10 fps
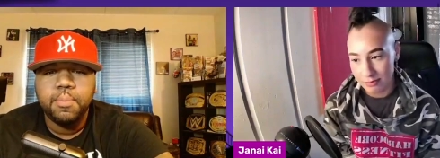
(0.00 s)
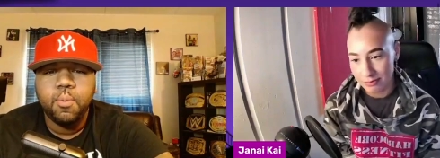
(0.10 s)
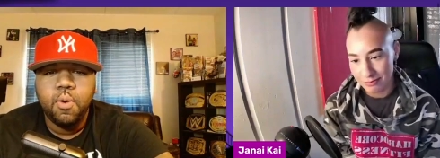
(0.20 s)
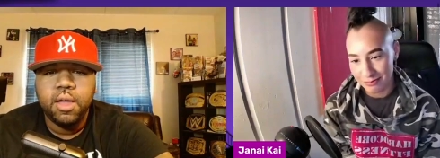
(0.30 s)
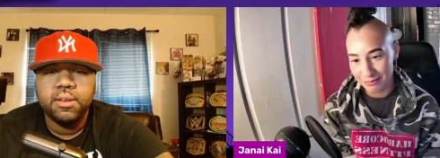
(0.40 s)

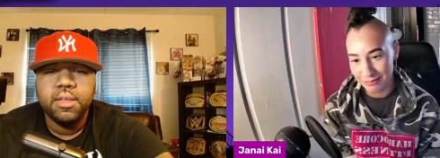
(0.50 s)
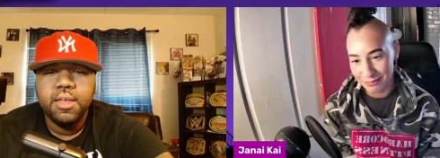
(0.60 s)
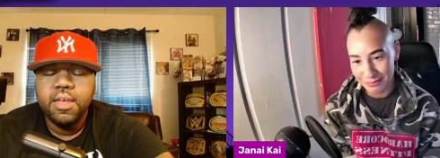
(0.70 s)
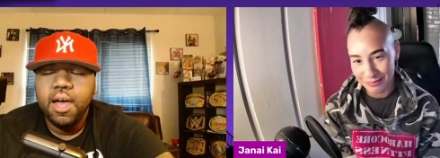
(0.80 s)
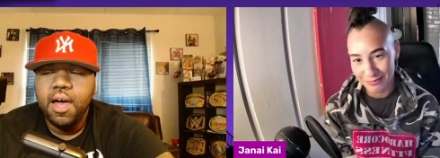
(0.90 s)
Speaker 1: number one
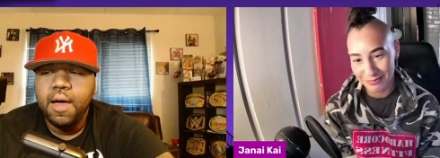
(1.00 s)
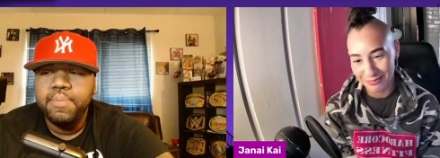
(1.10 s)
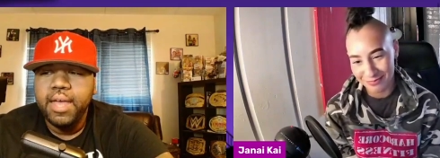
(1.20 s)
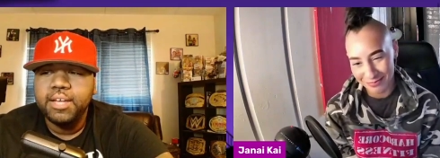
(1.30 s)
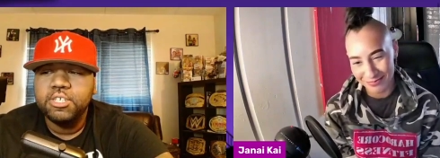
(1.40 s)

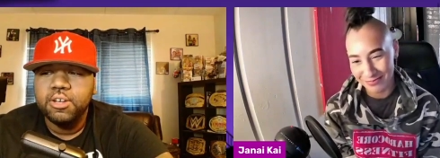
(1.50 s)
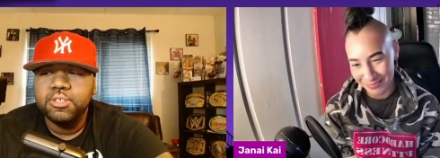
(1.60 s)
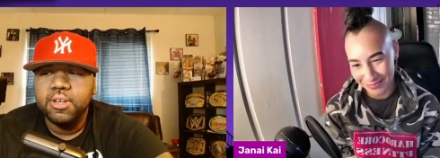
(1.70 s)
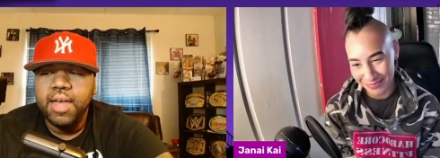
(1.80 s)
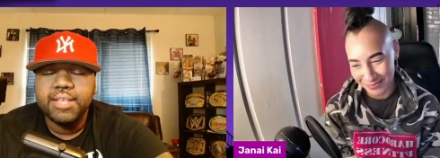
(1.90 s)
um, next year.
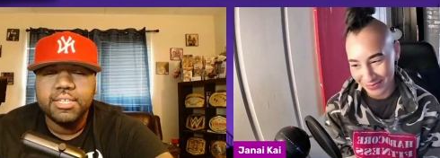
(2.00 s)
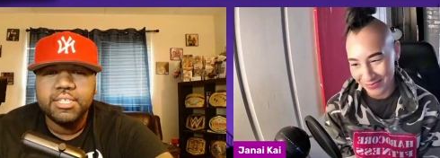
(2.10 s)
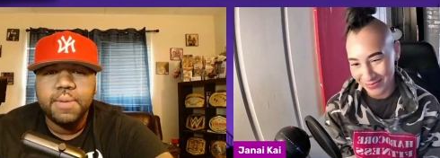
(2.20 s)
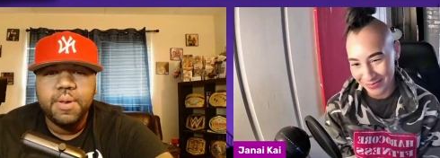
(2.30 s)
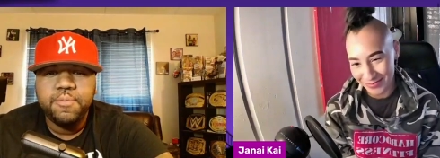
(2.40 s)
So, guys,
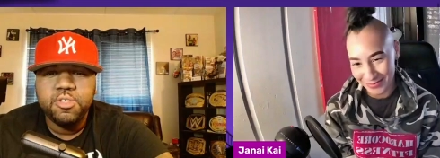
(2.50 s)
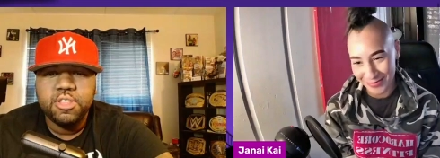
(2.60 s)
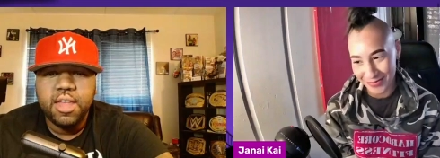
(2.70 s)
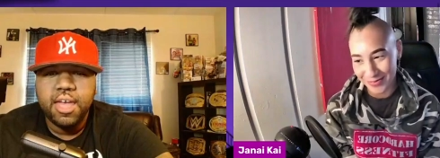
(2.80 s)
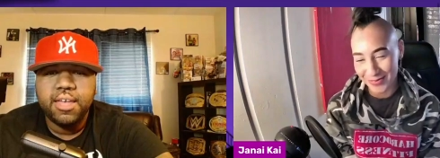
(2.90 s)
let's give it up for
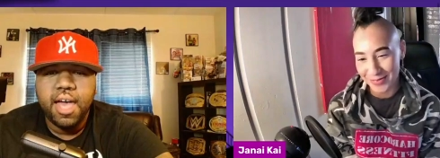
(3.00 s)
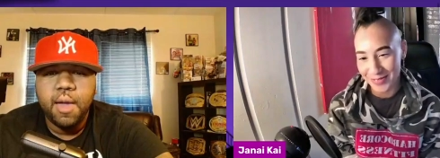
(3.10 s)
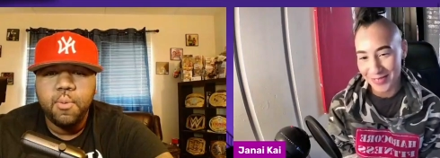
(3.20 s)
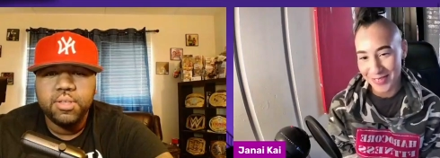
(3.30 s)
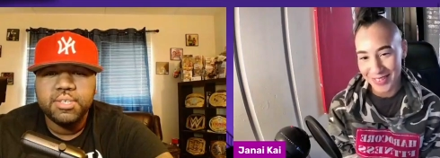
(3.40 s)
Janai
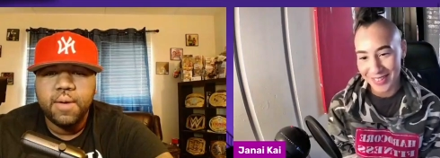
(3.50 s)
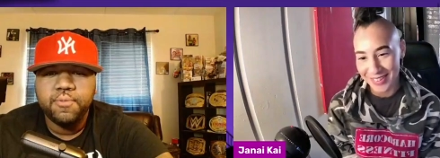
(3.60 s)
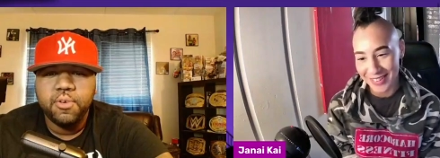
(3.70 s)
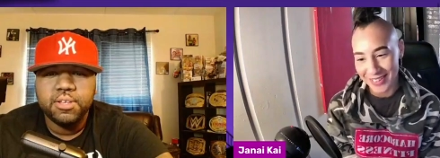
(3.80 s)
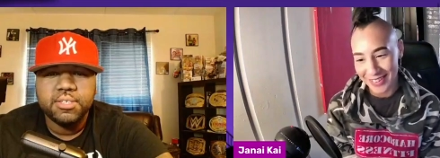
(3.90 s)
Kai one
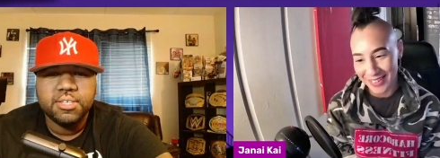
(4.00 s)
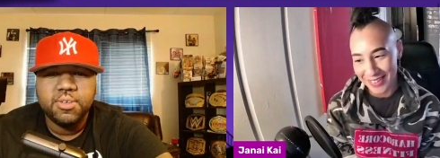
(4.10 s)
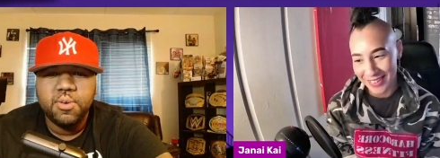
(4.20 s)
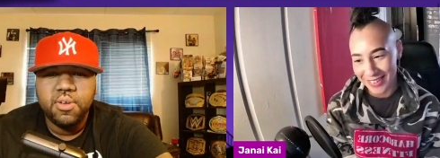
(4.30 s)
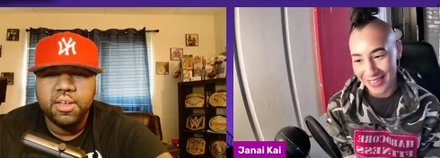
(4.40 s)
time for us.
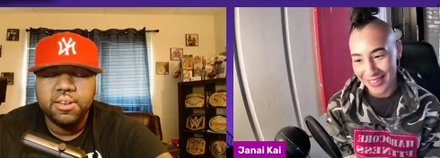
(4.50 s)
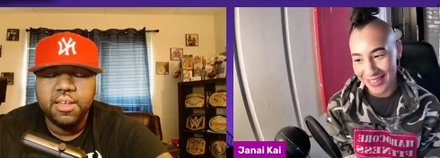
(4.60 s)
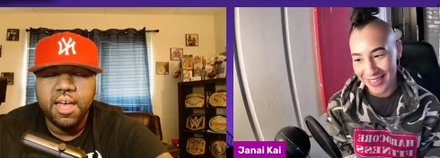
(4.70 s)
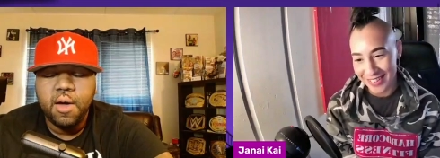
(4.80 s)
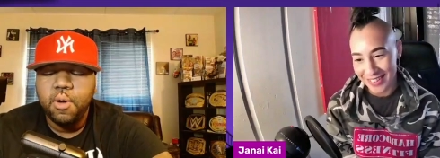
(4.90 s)
What's going on?
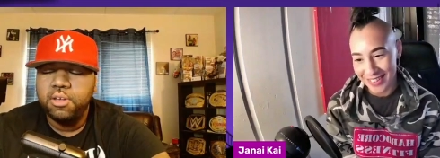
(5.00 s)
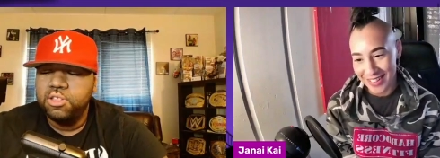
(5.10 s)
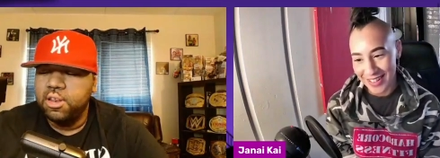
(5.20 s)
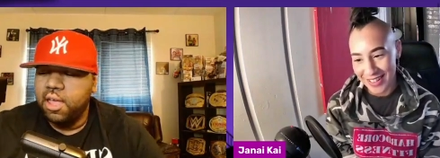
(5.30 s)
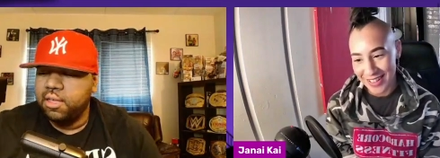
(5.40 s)
How are you,
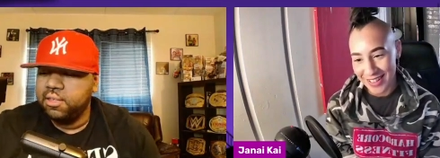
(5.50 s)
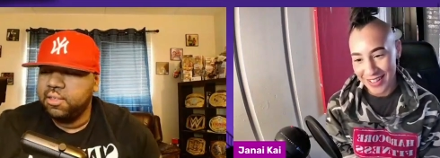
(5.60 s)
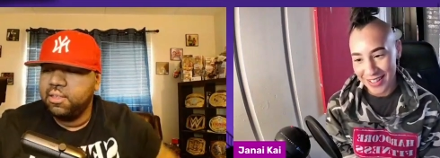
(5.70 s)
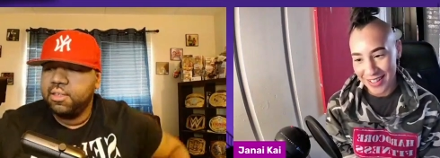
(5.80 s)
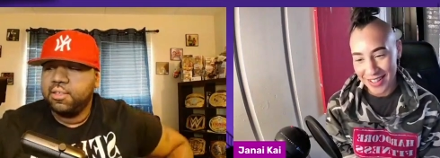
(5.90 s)
Janai?
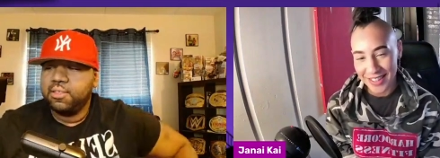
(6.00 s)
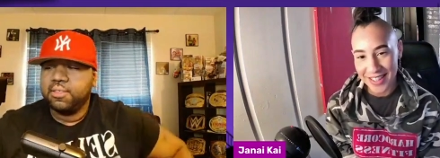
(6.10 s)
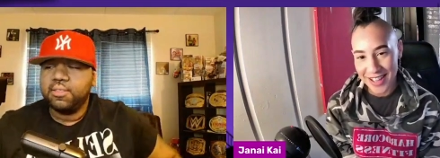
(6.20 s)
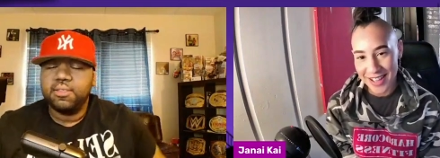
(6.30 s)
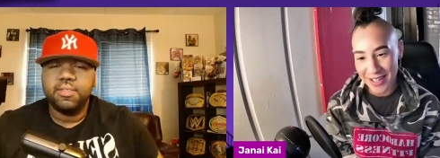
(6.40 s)
Speaker 2: Hey,
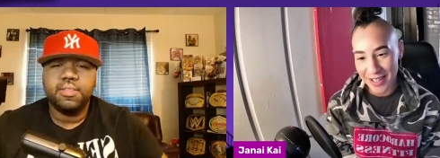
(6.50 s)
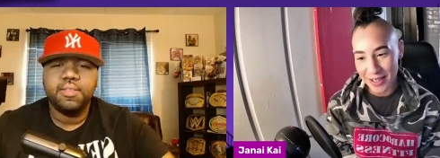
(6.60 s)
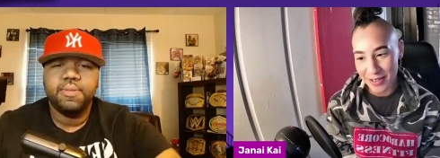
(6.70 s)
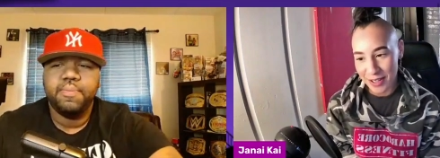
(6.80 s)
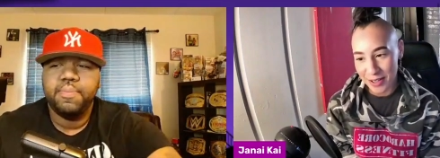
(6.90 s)
thank you.
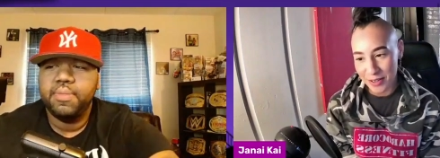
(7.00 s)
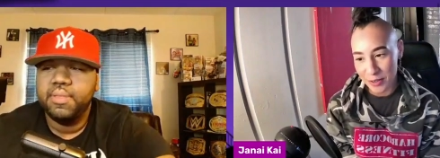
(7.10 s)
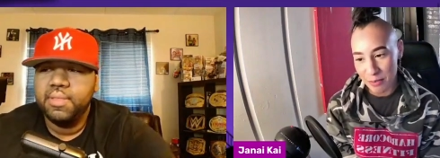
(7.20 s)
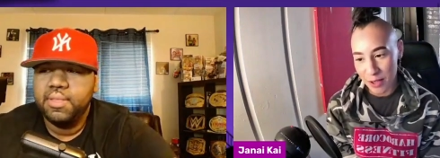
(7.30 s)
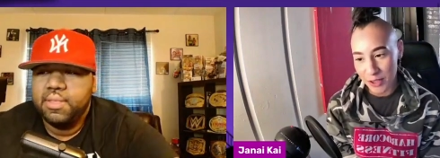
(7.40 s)
Thank you so
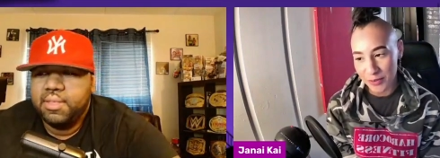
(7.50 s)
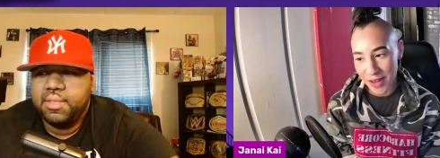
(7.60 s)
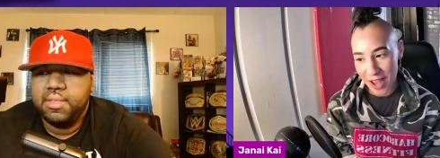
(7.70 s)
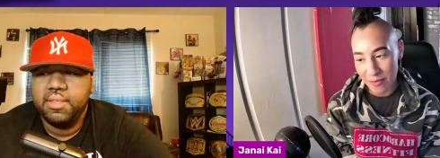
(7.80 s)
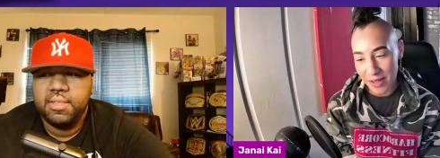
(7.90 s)
much for
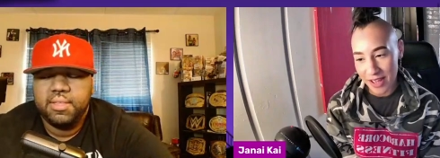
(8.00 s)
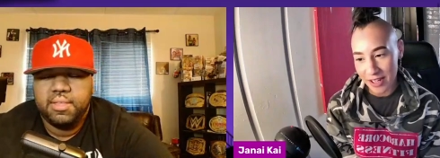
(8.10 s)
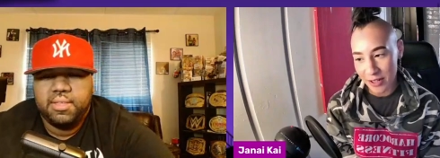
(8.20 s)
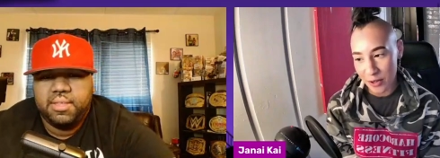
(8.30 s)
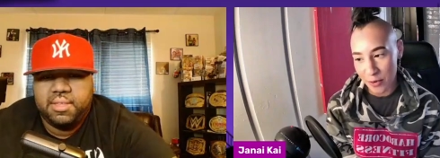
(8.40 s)
having me. I
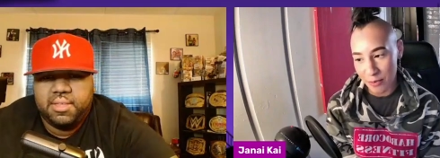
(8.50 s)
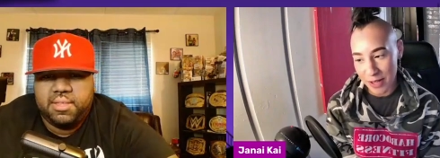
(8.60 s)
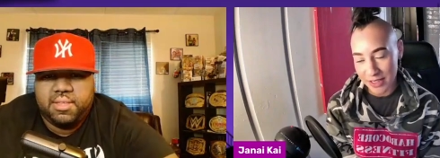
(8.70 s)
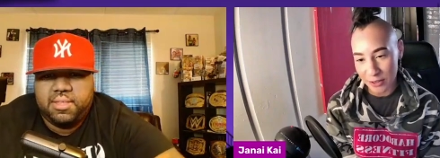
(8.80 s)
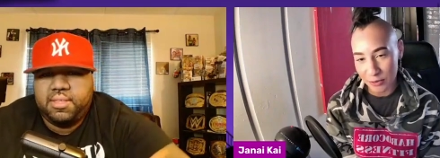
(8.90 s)
know my
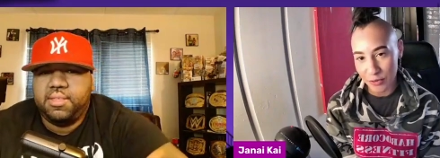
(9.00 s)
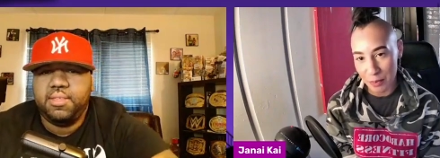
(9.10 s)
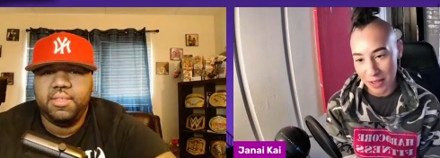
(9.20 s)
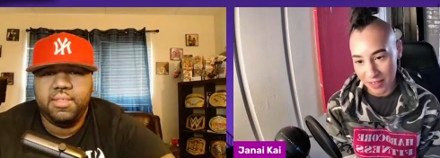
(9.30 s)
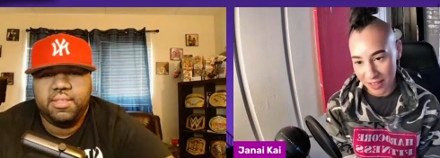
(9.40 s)
schedule's
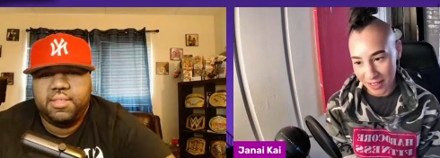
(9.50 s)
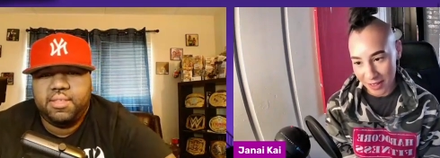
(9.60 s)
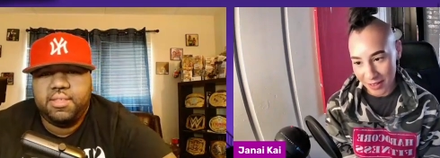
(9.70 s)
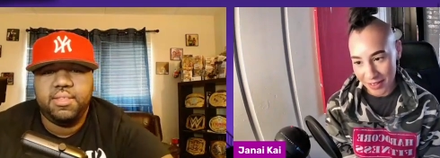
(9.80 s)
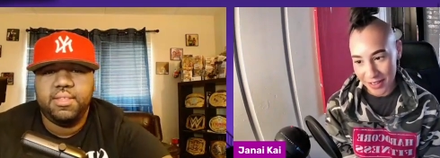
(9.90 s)

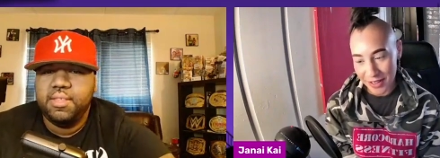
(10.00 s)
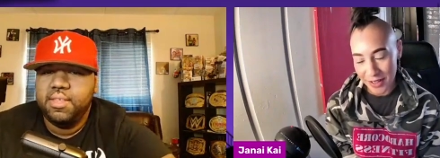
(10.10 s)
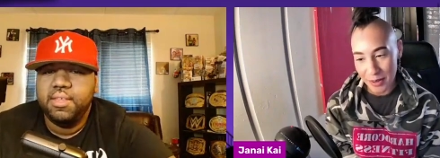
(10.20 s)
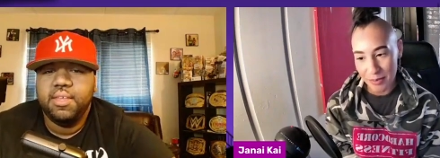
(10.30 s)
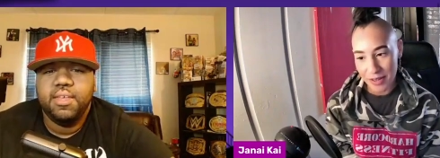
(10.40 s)
busy.
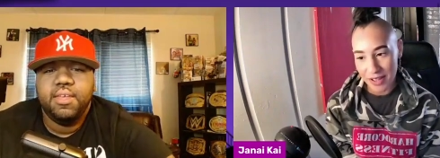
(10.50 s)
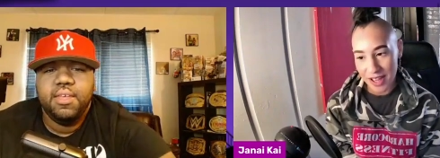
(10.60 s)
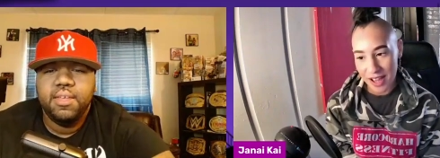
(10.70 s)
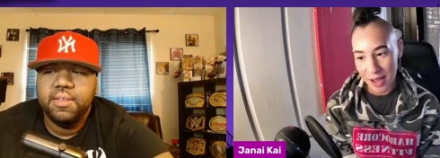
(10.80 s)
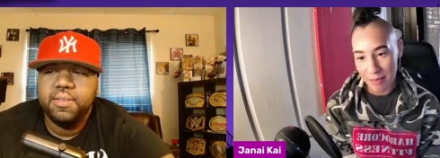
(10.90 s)
But
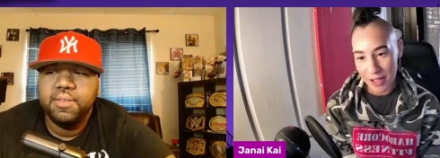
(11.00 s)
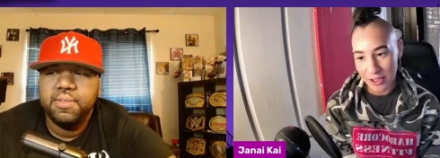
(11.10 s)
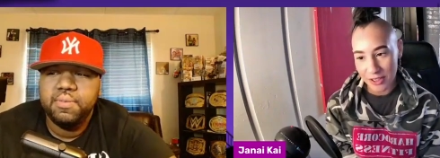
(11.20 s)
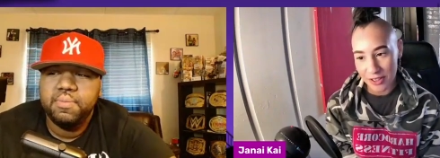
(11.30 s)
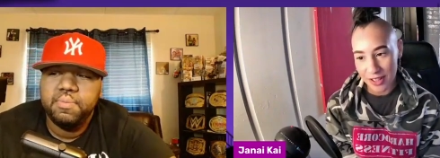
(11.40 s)
yeah, I made
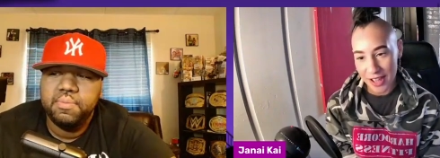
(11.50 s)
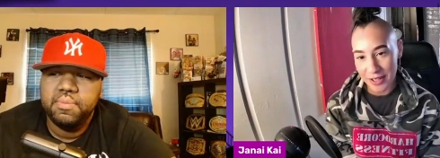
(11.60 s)
sure that I